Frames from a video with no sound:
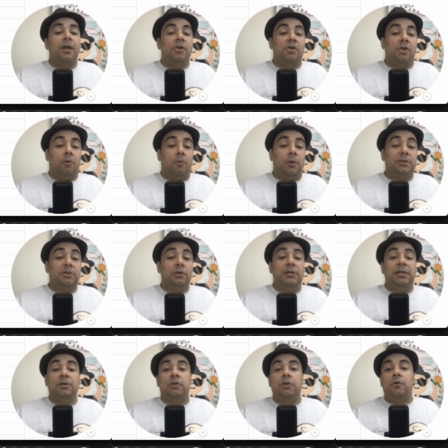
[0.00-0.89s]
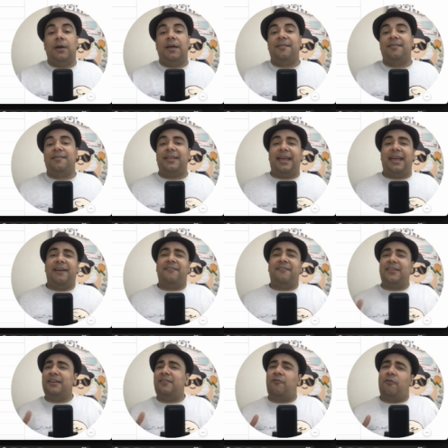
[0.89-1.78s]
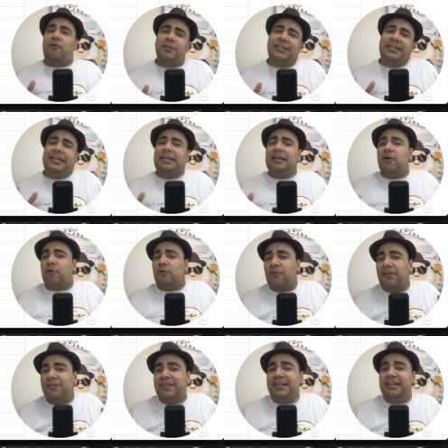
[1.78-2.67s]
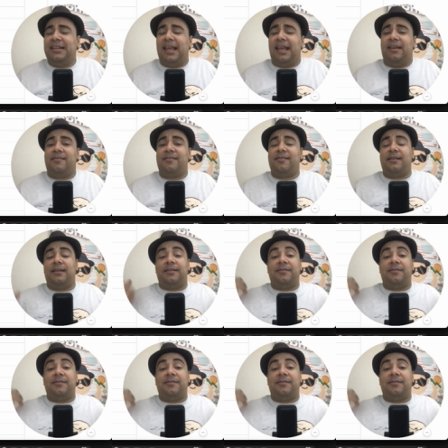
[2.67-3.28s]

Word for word: So what you need to do is every fourteen or fifteen days,